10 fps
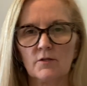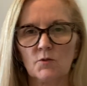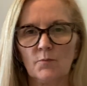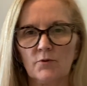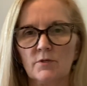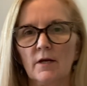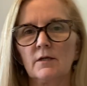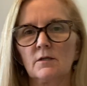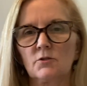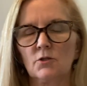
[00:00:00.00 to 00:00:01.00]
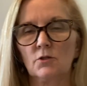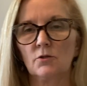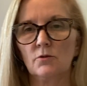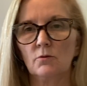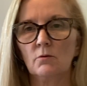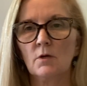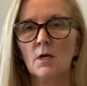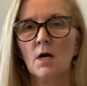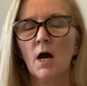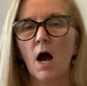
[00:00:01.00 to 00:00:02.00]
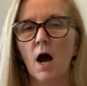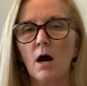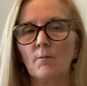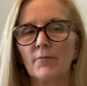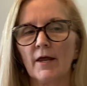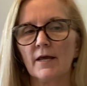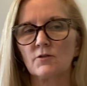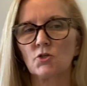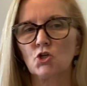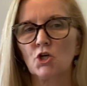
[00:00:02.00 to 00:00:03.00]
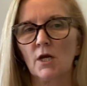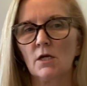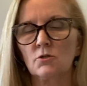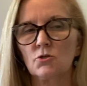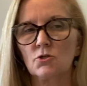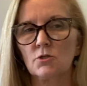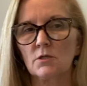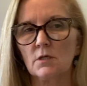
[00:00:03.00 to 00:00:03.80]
is presenting to you that has changed